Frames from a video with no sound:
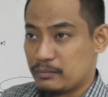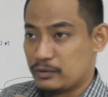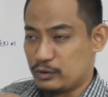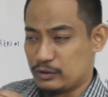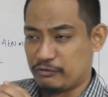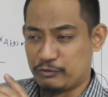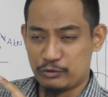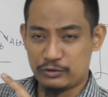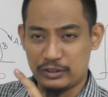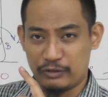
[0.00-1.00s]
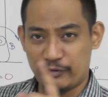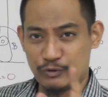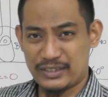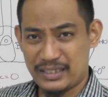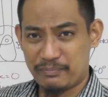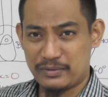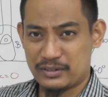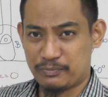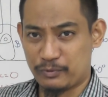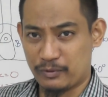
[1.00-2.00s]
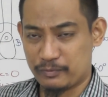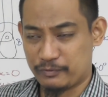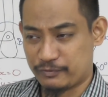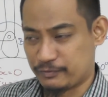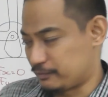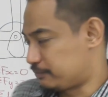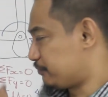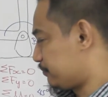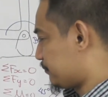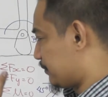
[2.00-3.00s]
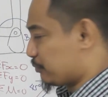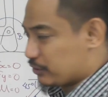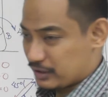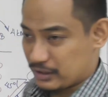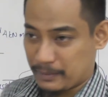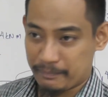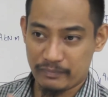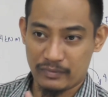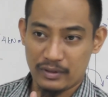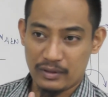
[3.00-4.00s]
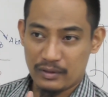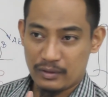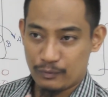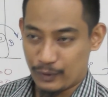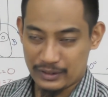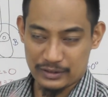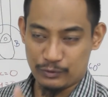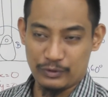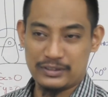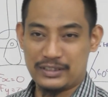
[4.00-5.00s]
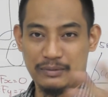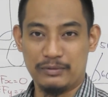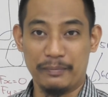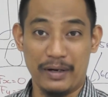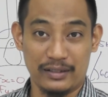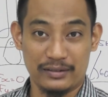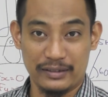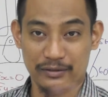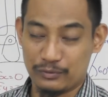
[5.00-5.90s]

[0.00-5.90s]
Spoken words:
if you skip this free body diagram, one is you will skip the mark, right?